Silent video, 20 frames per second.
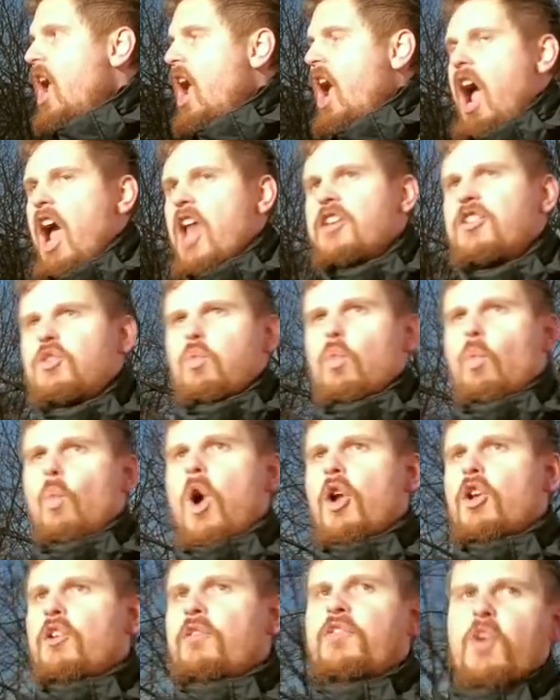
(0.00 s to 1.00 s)
And
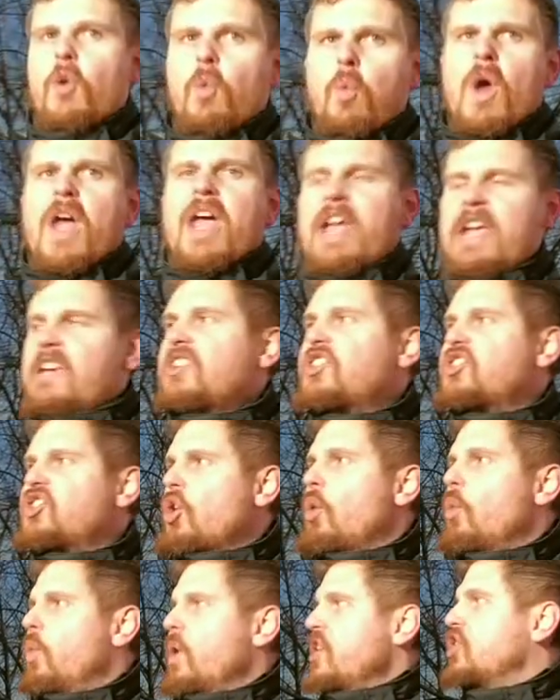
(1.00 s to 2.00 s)
one of the ways
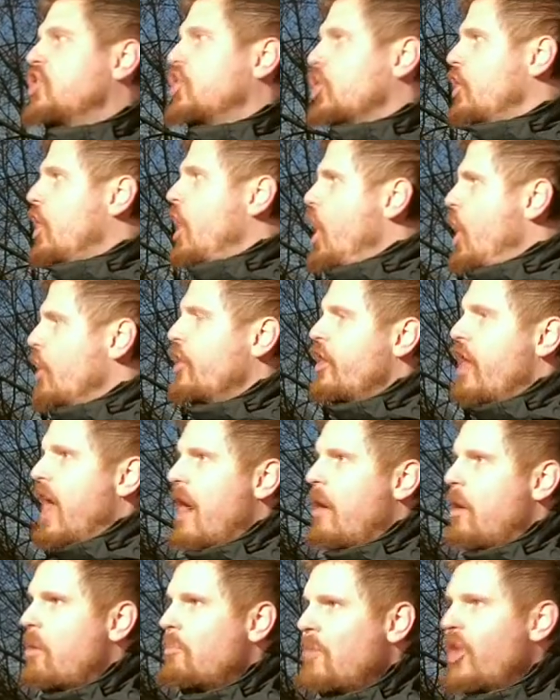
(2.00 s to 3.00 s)
that we should honor
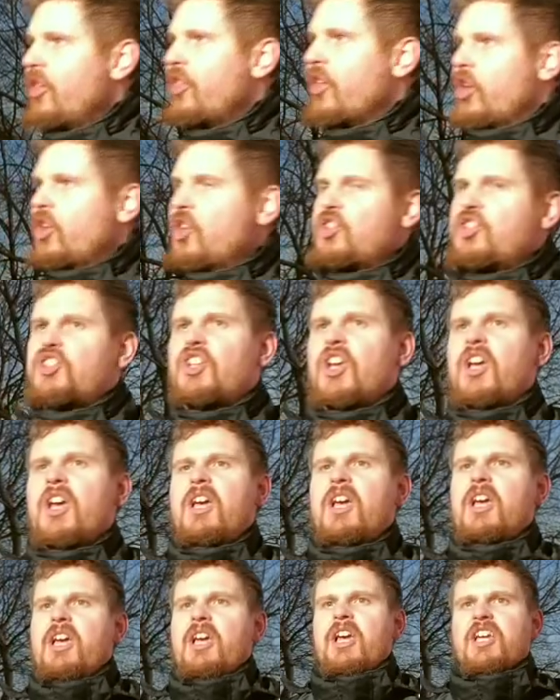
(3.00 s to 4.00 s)
our mothers
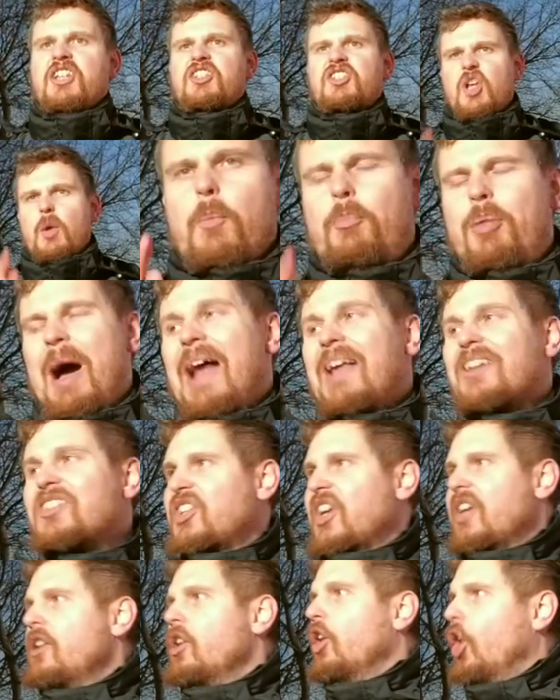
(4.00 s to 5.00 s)
is to pass
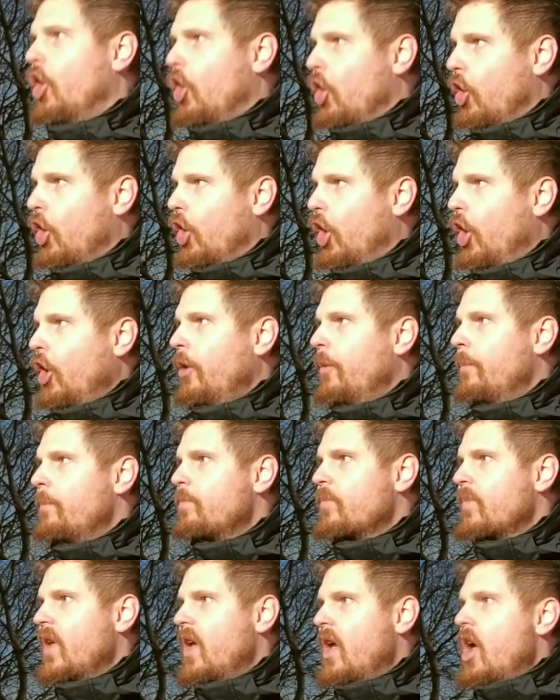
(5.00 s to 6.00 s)
in law,
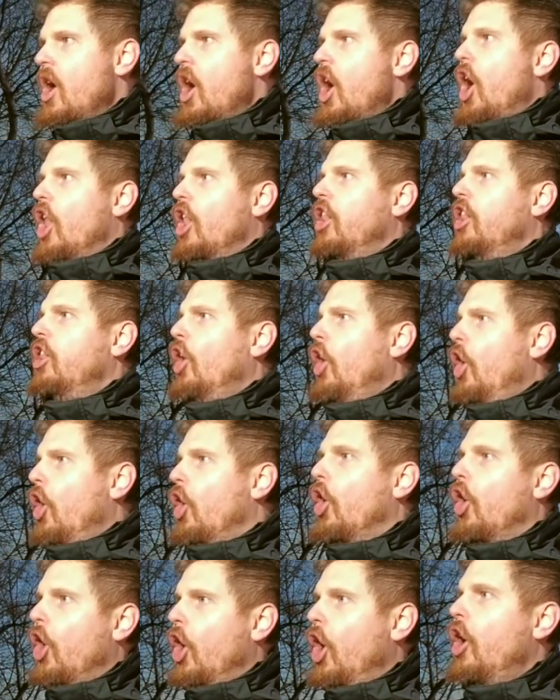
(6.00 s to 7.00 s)
a
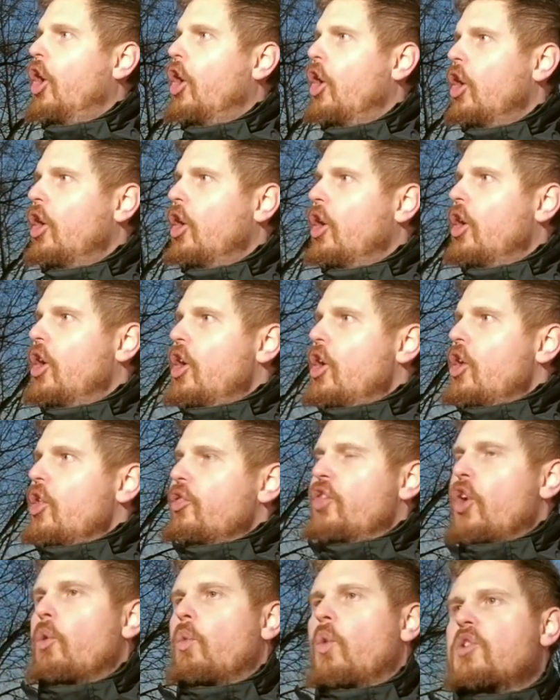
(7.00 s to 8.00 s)
law
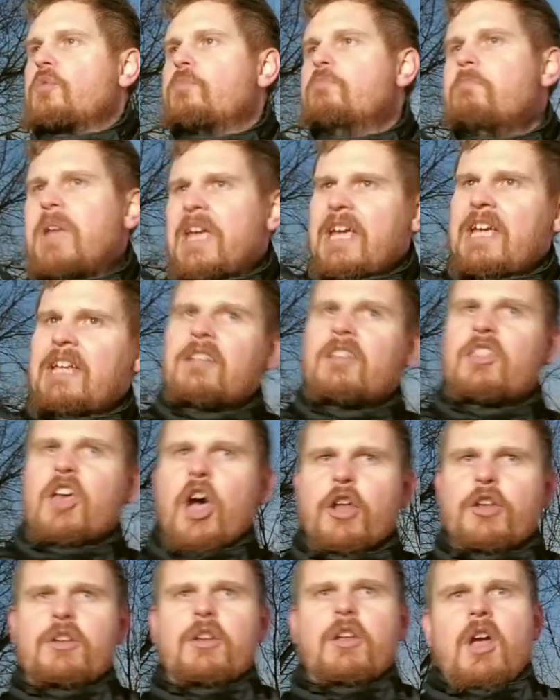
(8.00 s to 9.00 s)
that would mean
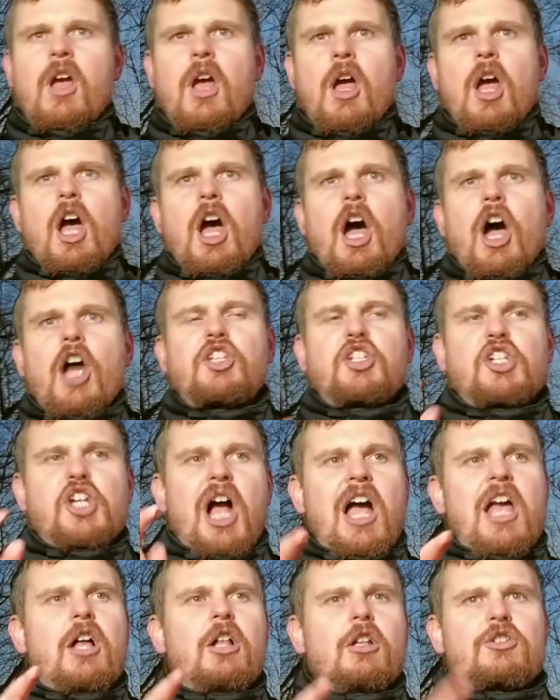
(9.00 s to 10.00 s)
that a
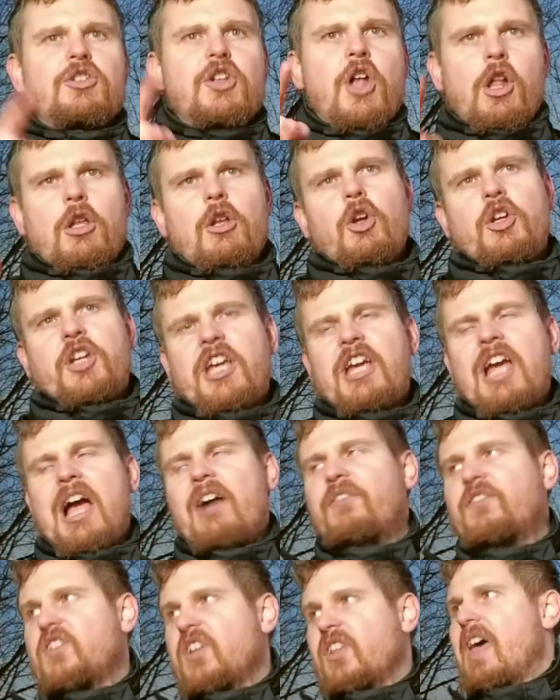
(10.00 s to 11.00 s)
child not looking
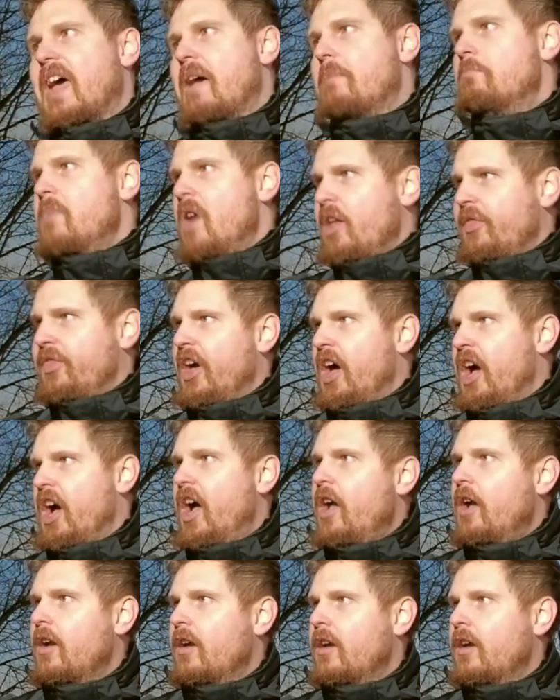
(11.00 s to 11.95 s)
after their mother